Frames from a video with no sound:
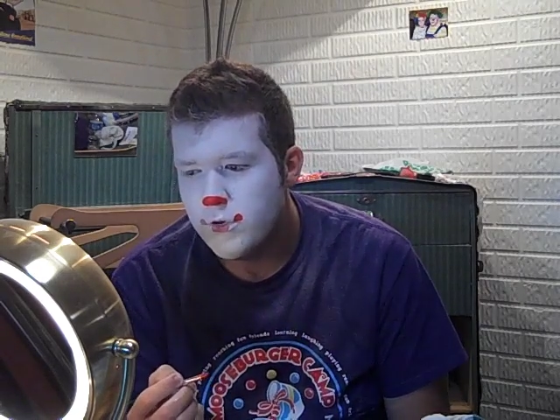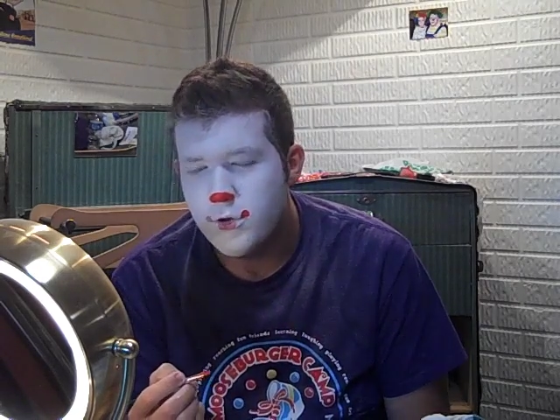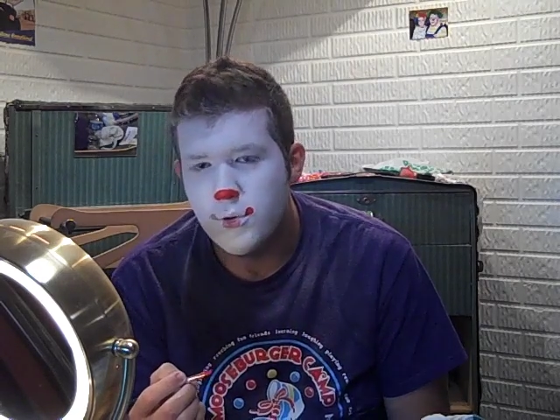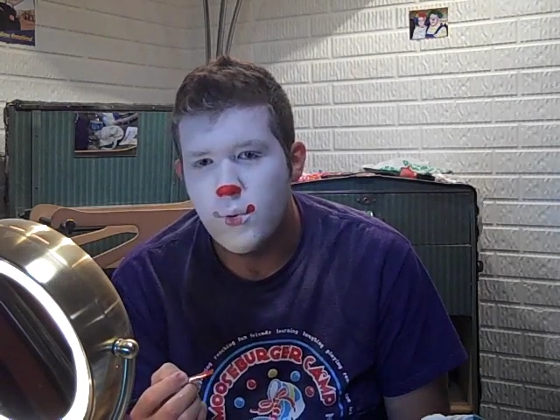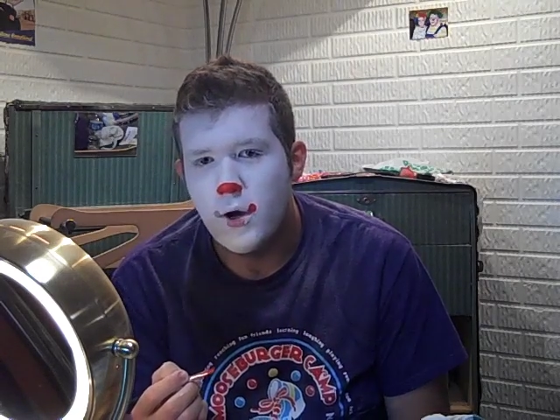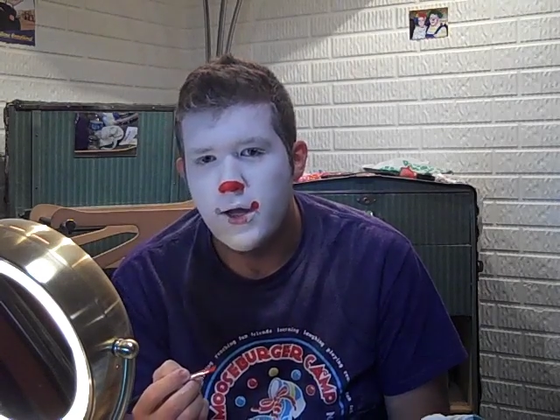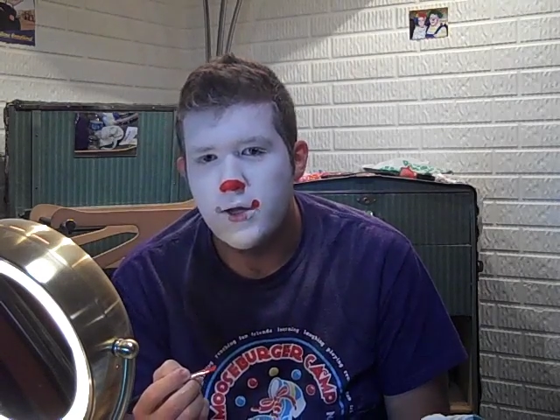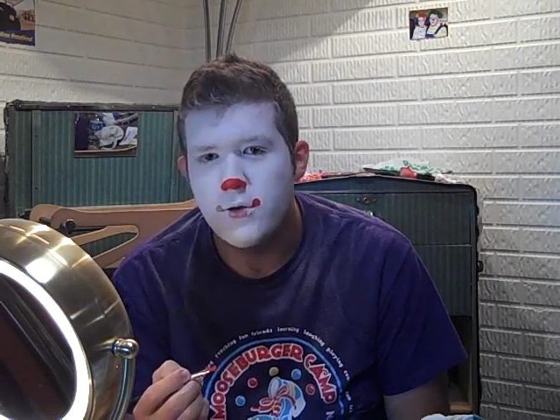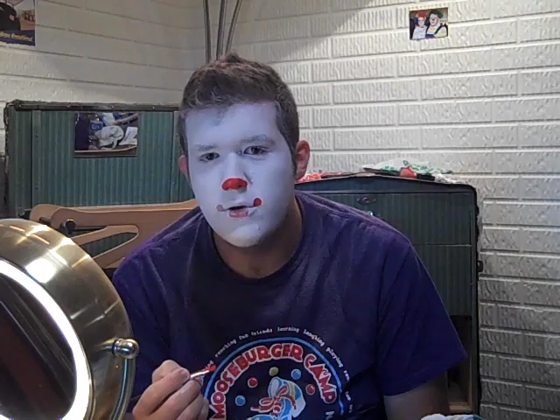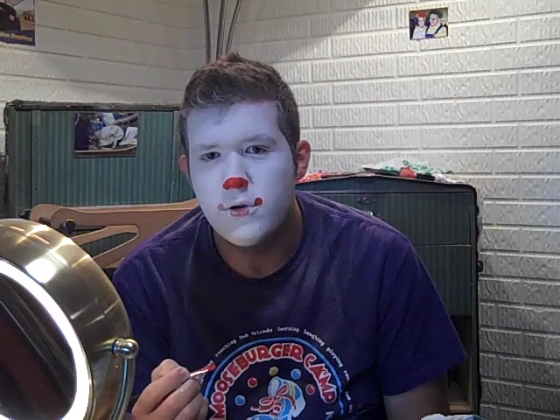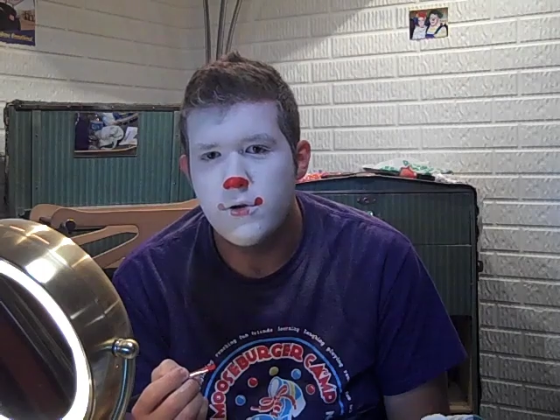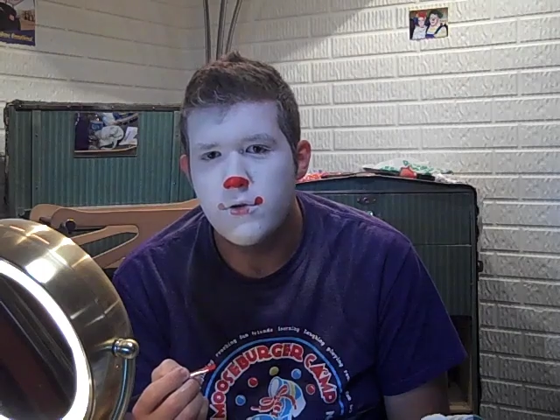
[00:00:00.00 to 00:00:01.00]
white or
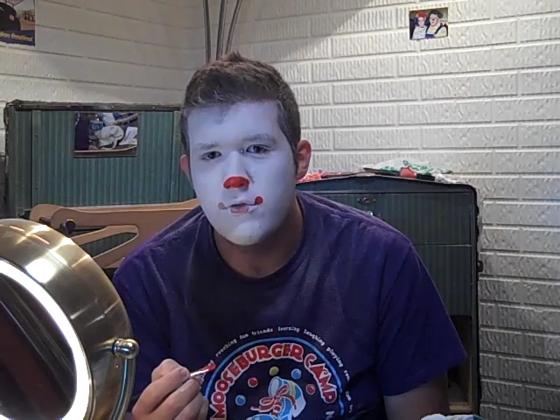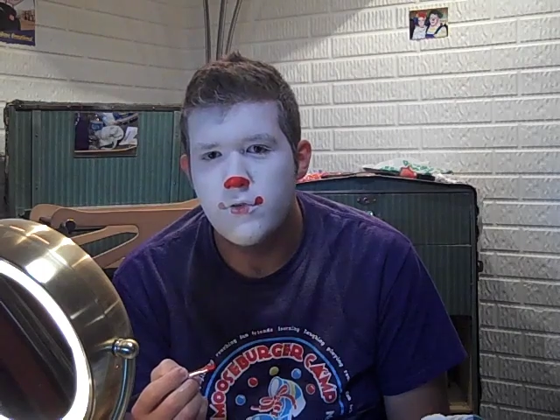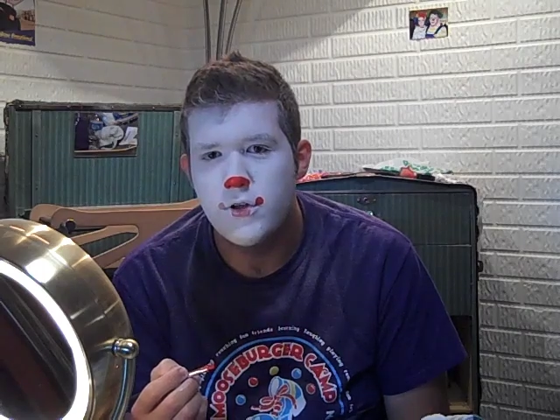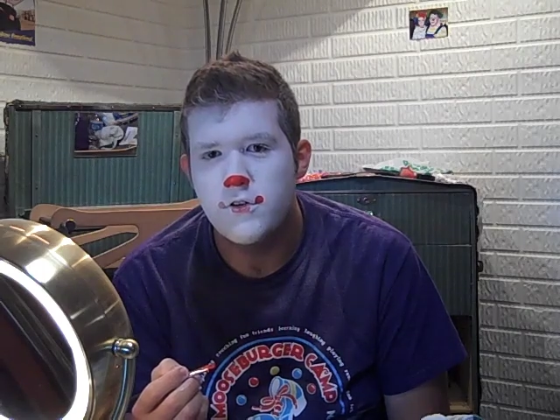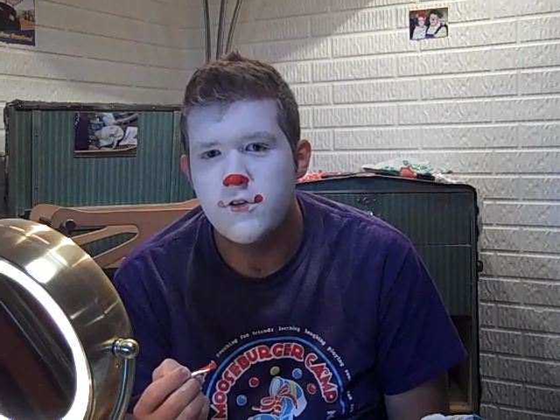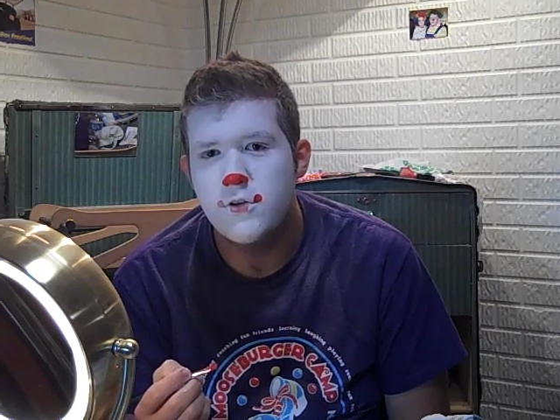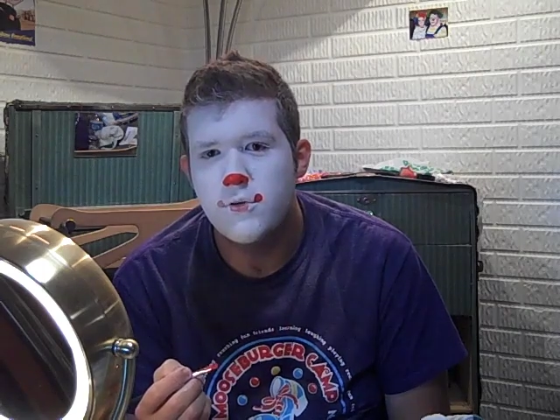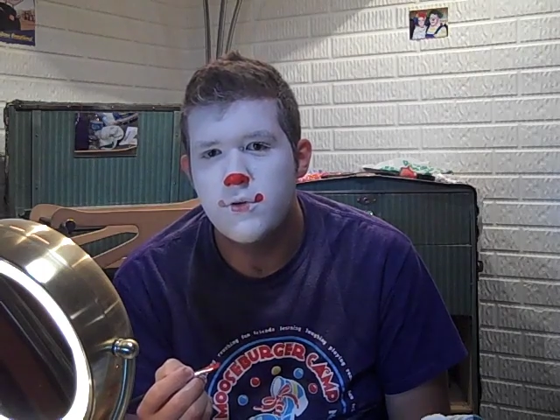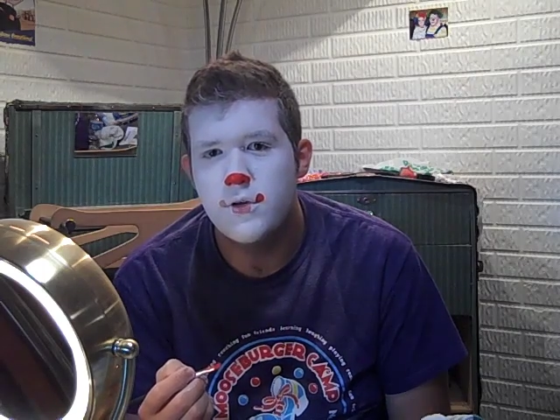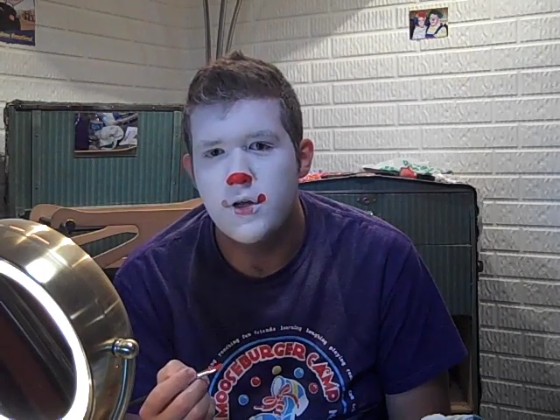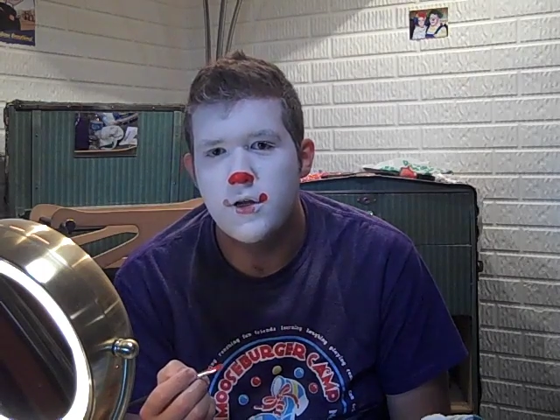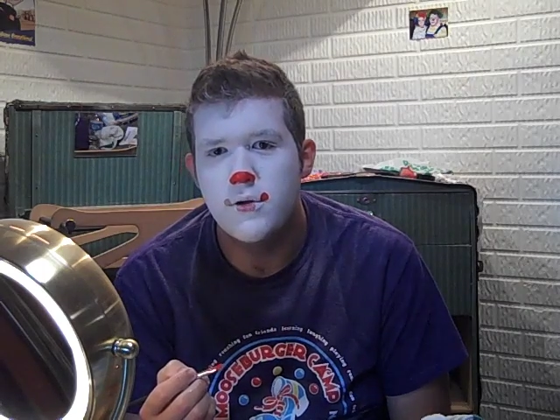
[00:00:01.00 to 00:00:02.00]
your flesh tone
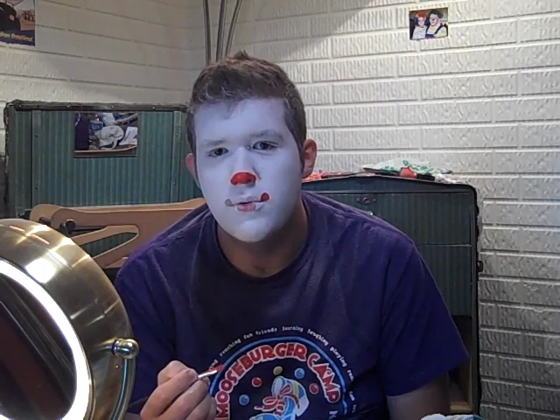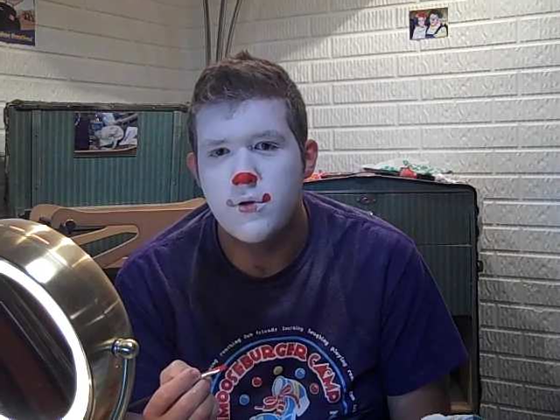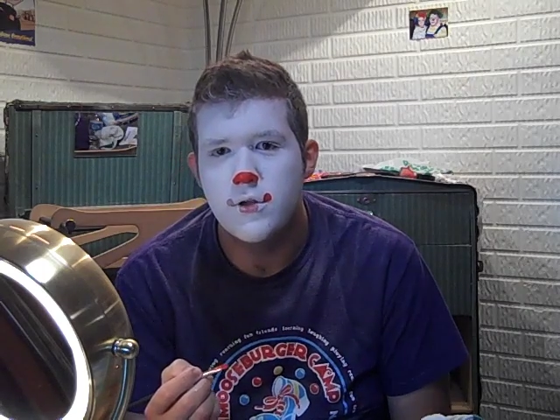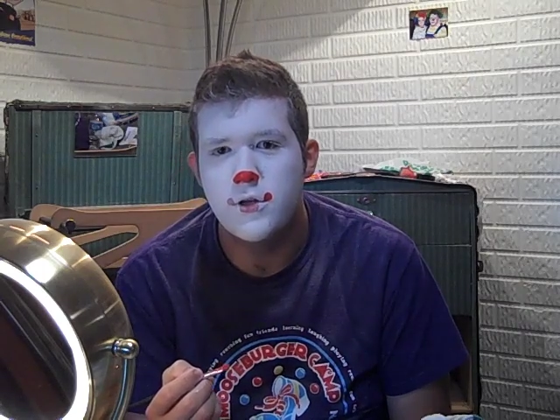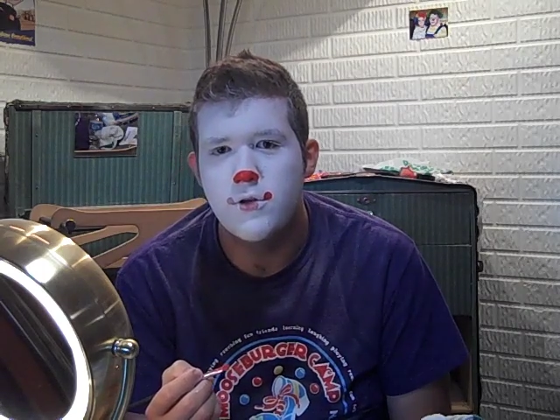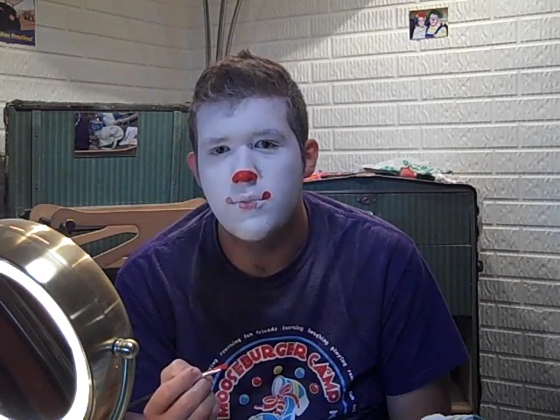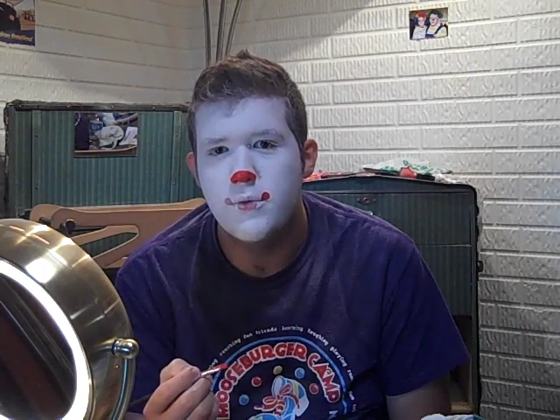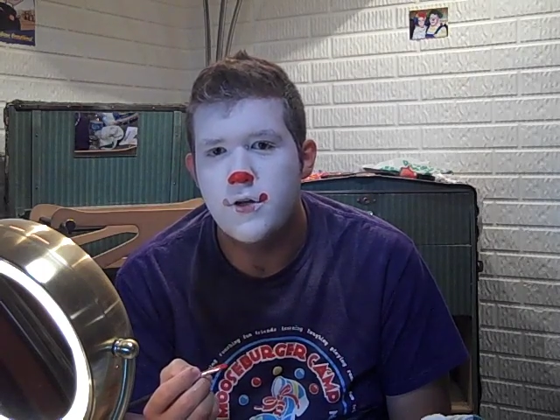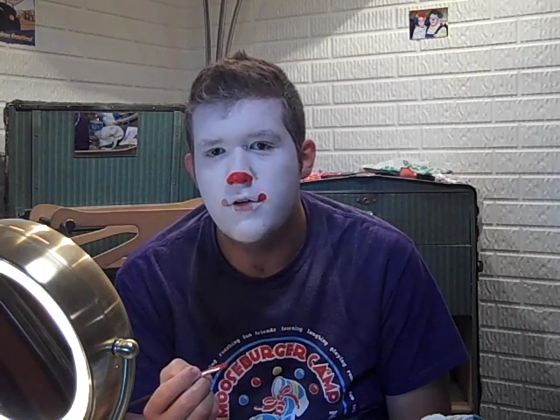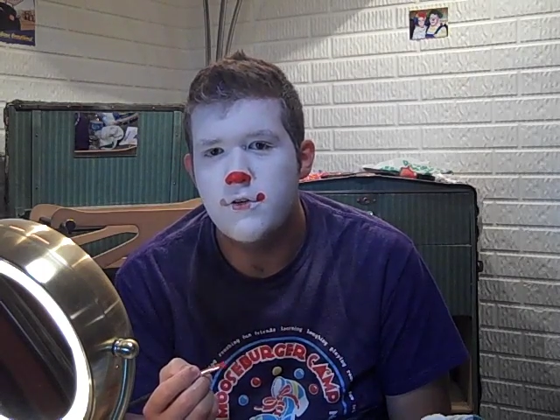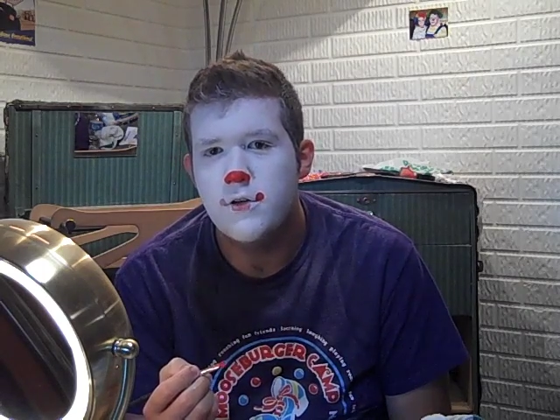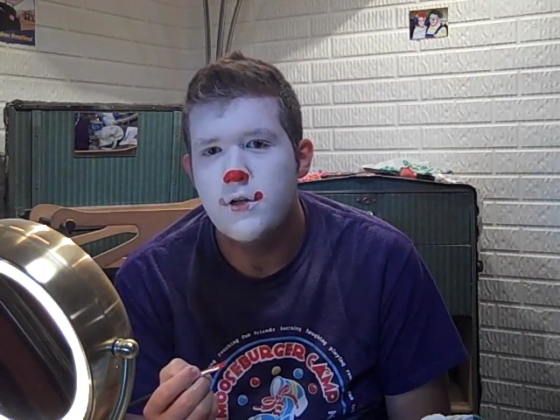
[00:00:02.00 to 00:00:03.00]
to really do
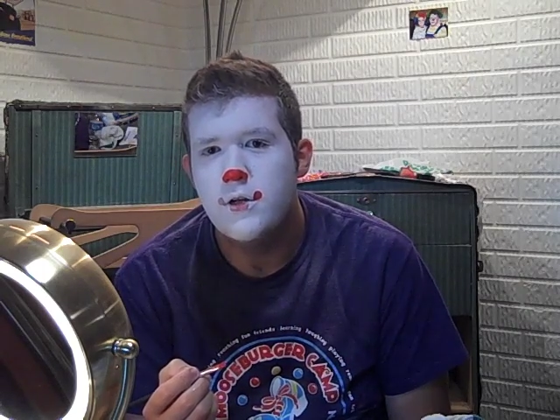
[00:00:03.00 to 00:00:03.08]
much.